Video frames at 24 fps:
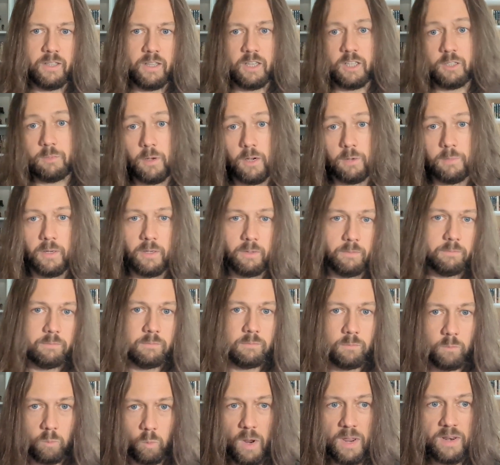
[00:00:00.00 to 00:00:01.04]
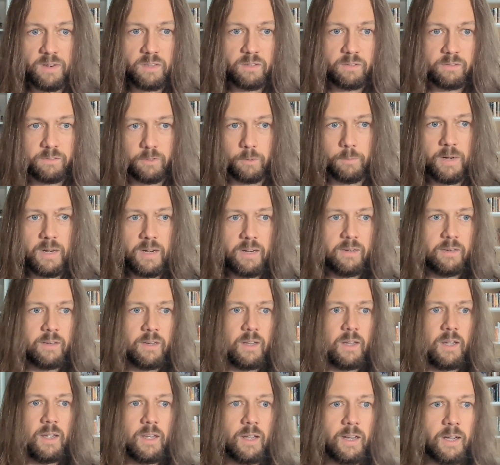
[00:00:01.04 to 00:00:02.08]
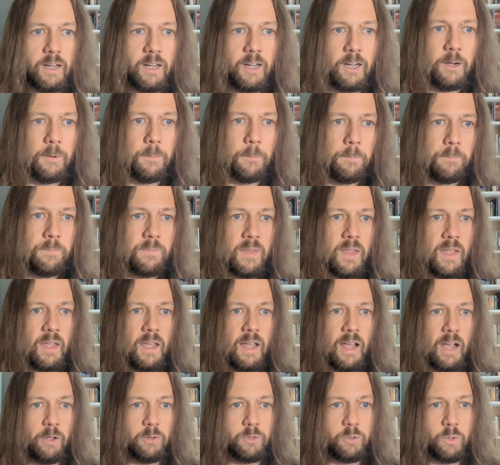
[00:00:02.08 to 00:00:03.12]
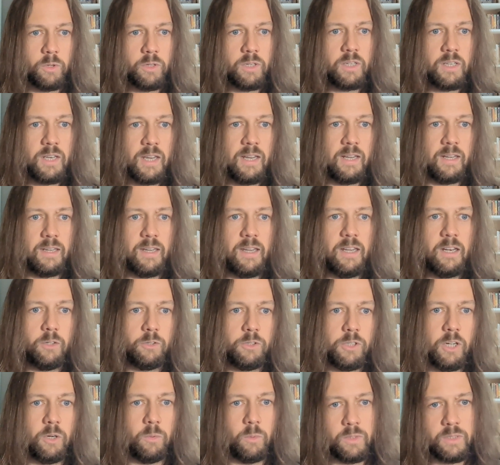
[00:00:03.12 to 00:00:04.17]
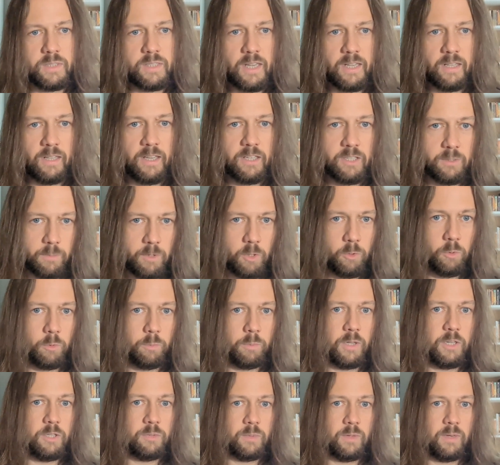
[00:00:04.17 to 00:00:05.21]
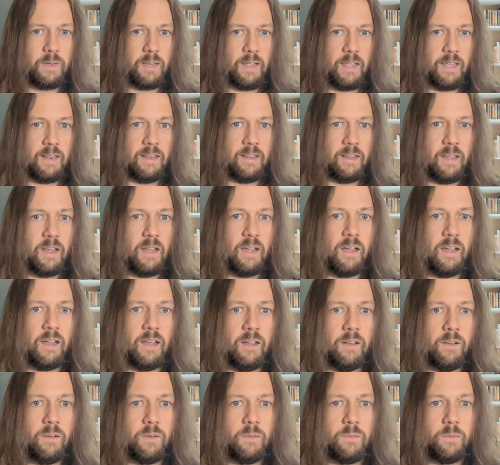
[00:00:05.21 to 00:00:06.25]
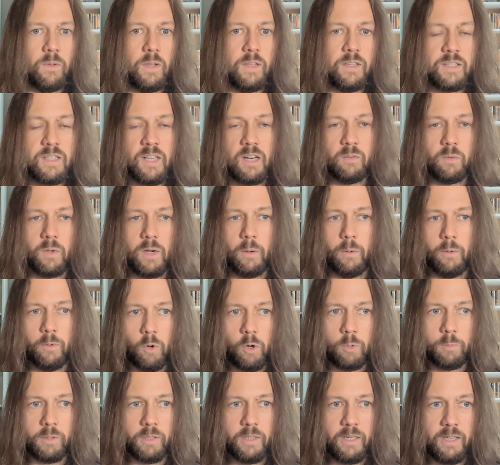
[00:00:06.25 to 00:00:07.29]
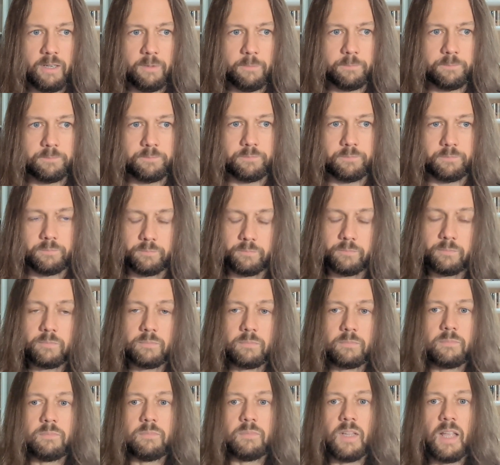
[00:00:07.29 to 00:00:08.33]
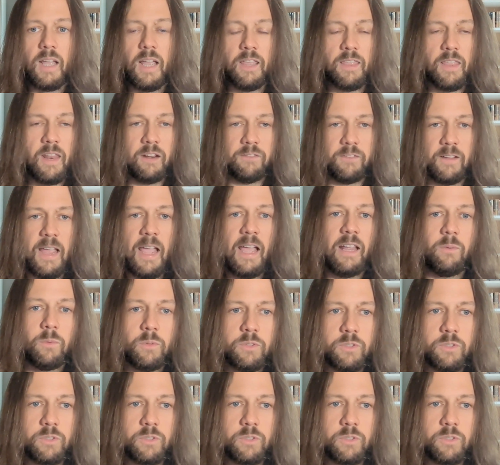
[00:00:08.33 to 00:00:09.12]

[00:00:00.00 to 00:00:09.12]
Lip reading: the experiment went for me. I was going to take keto chow once daily as a meal replacement, and instead of what I would normally eat. And then if I had